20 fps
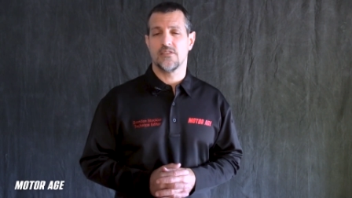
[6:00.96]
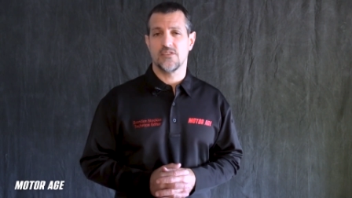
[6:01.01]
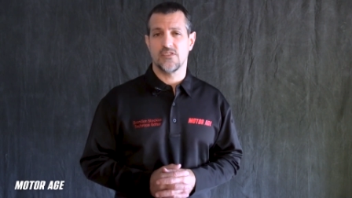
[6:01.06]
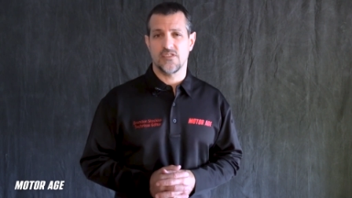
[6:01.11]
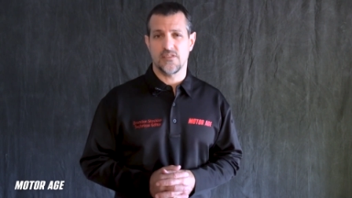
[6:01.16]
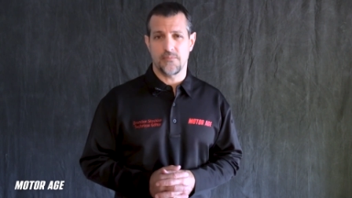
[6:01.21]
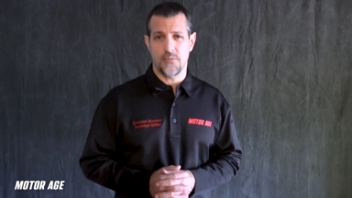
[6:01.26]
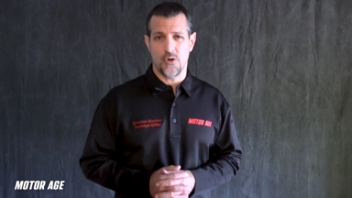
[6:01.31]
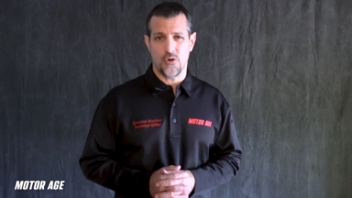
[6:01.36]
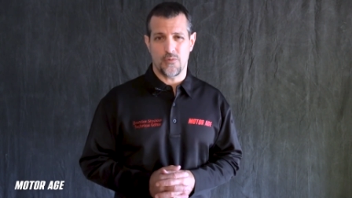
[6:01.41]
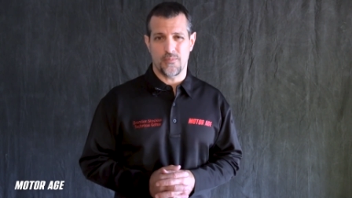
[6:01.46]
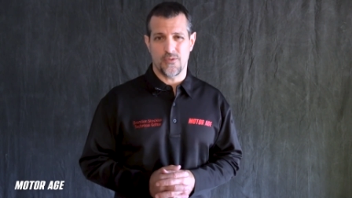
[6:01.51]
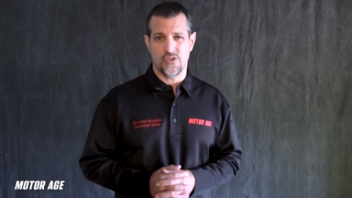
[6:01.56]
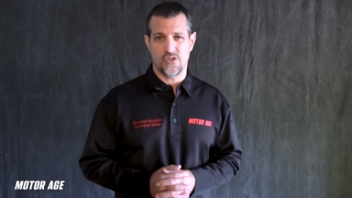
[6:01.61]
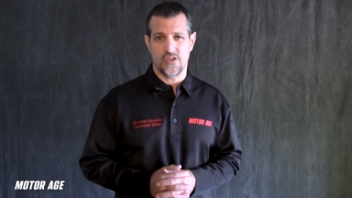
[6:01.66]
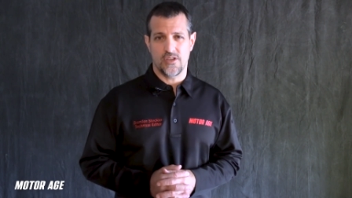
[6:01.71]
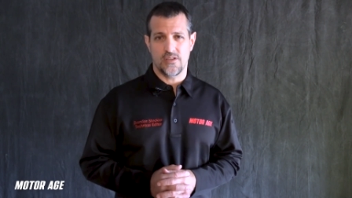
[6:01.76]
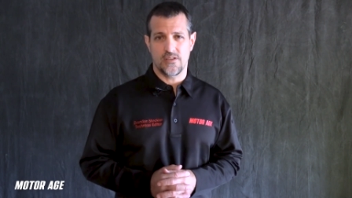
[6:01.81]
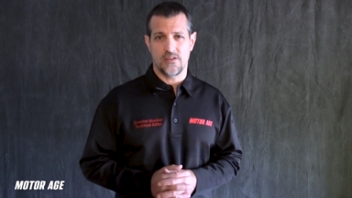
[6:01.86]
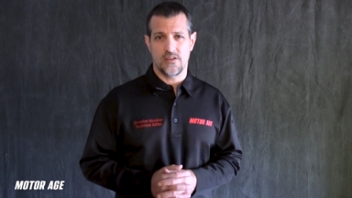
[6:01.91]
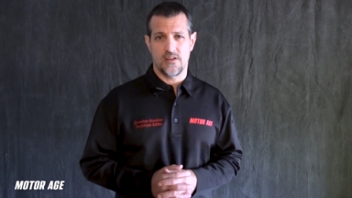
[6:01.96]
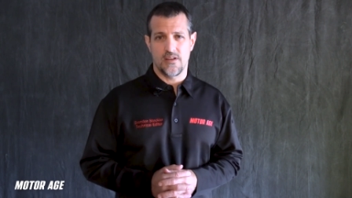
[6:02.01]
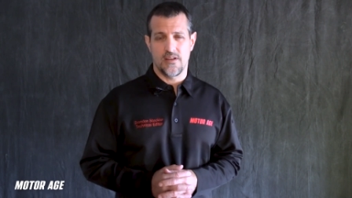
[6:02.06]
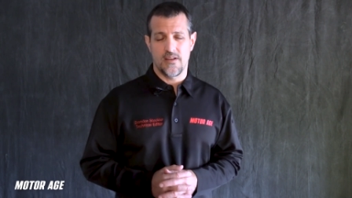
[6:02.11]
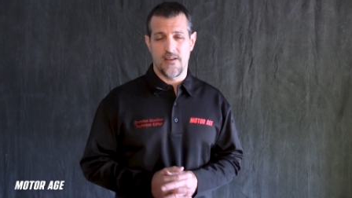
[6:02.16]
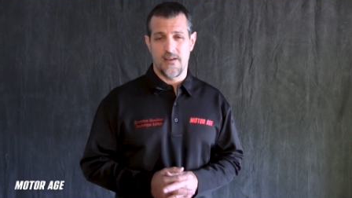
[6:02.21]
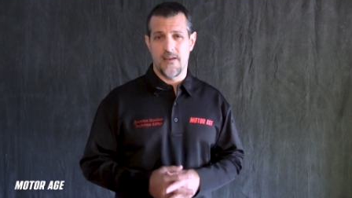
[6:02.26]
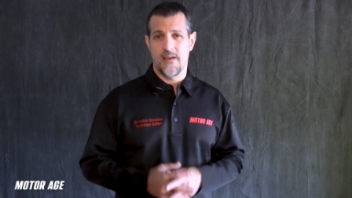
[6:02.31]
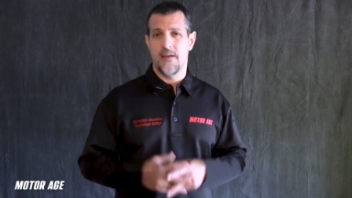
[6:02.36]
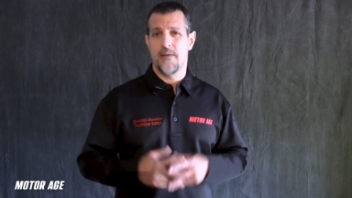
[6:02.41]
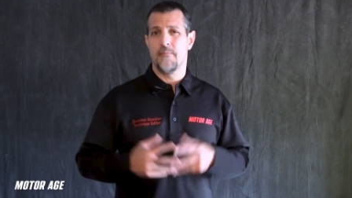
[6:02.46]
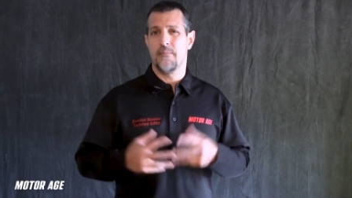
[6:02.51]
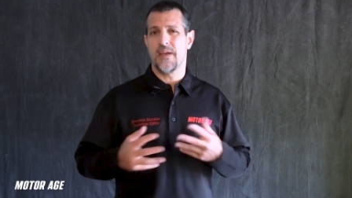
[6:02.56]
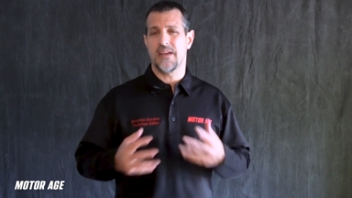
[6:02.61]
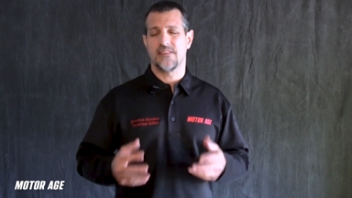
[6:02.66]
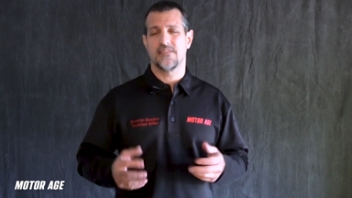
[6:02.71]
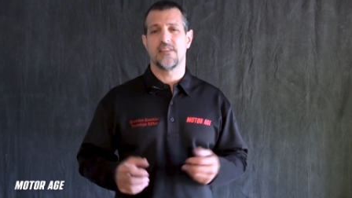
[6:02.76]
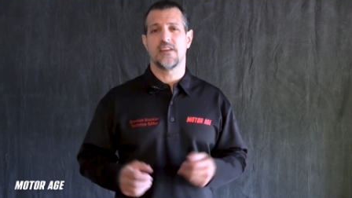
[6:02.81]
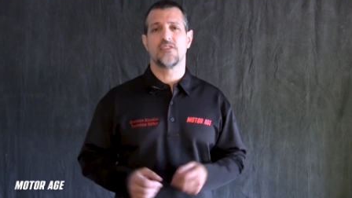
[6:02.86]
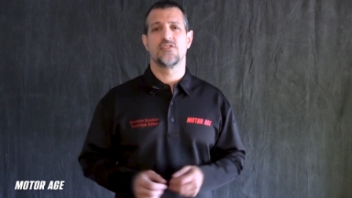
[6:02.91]
smoke machine
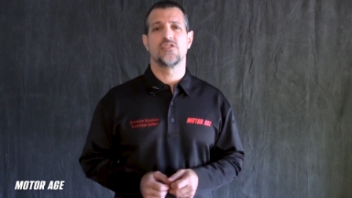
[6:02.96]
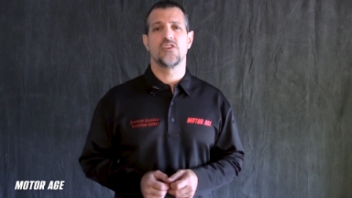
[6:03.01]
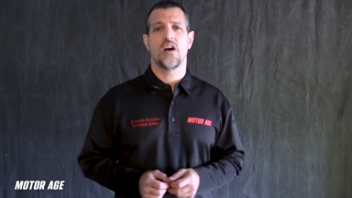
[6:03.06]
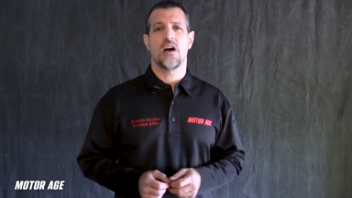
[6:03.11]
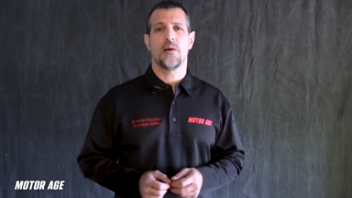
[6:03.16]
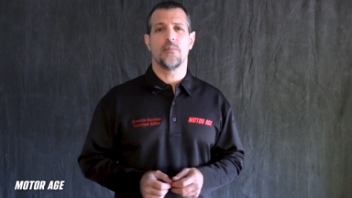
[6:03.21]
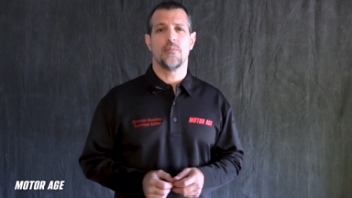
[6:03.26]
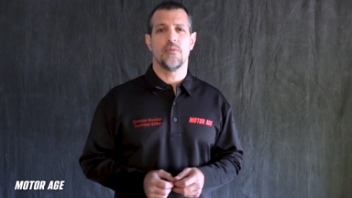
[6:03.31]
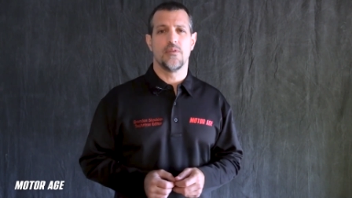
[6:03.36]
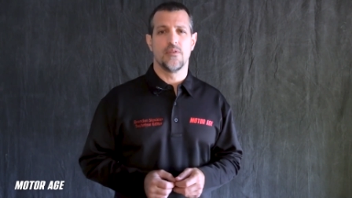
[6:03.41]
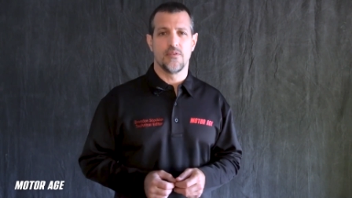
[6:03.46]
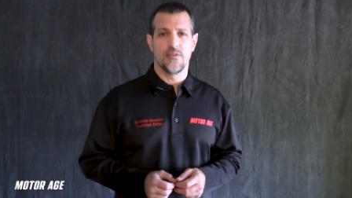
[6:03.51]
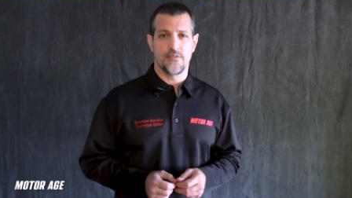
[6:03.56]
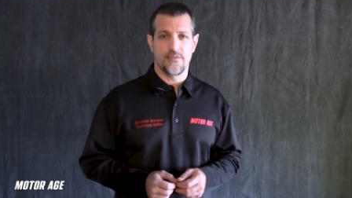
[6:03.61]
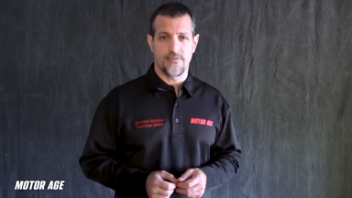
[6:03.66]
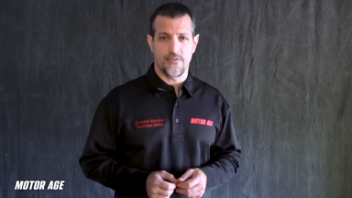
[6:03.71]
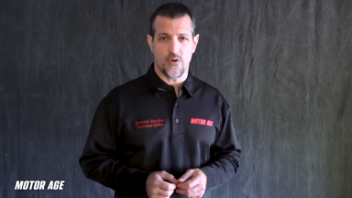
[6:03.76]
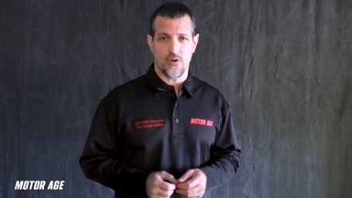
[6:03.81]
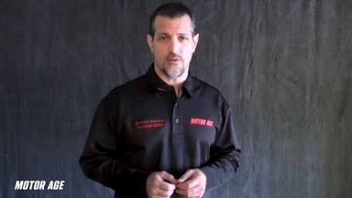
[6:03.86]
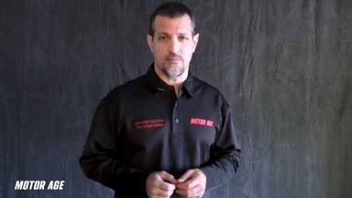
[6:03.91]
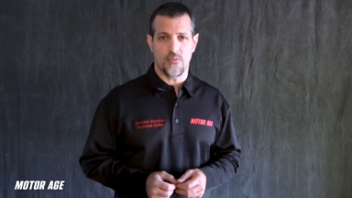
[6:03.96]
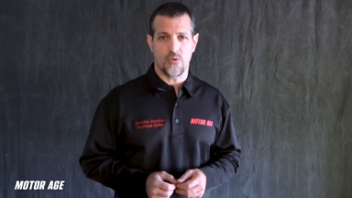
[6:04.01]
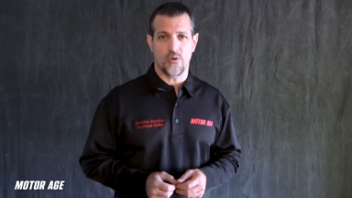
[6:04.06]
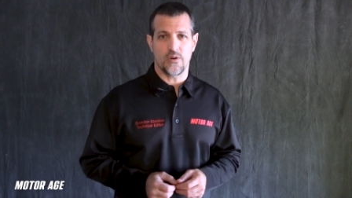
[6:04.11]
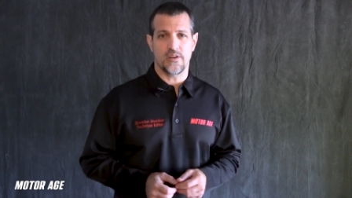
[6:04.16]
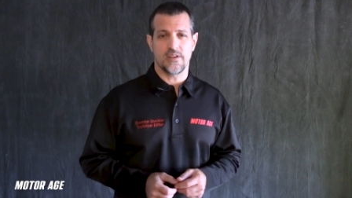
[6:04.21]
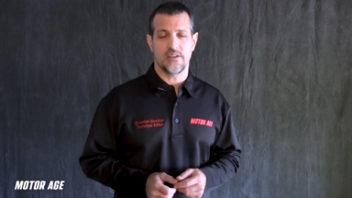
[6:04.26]
makes that job far more